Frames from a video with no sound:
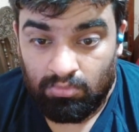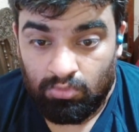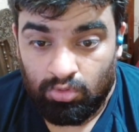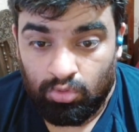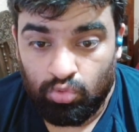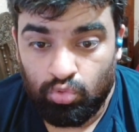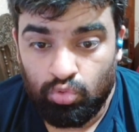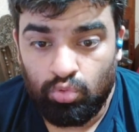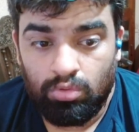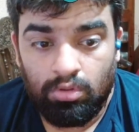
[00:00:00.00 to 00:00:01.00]
Ooh.
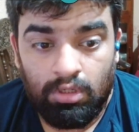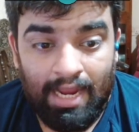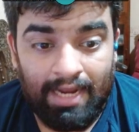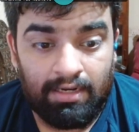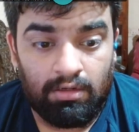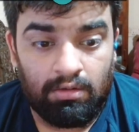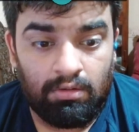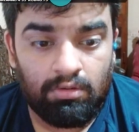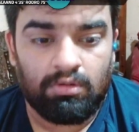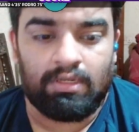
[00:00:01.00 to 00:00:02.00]
Header?
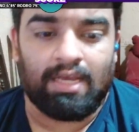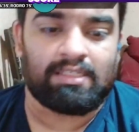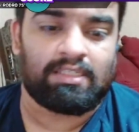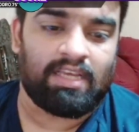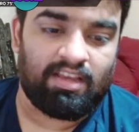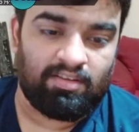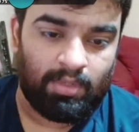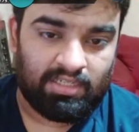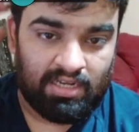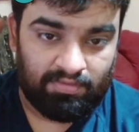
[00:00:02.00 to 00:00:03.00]
Nice save by
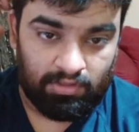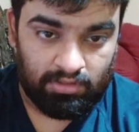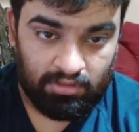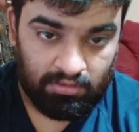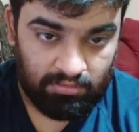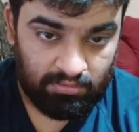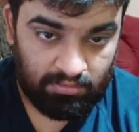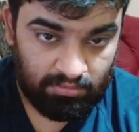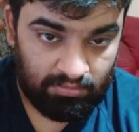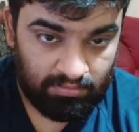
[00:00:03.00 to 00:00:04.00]
Trafford.
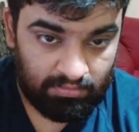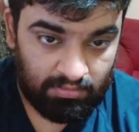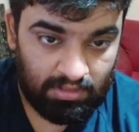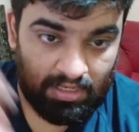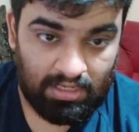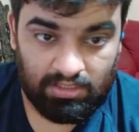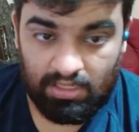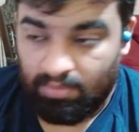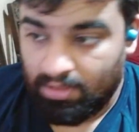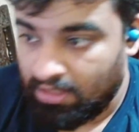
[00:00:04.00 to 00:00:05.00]
Nice
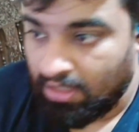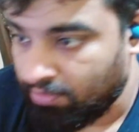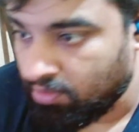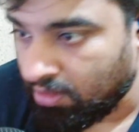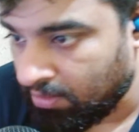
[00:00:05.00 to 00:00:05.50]
save by Trafford there.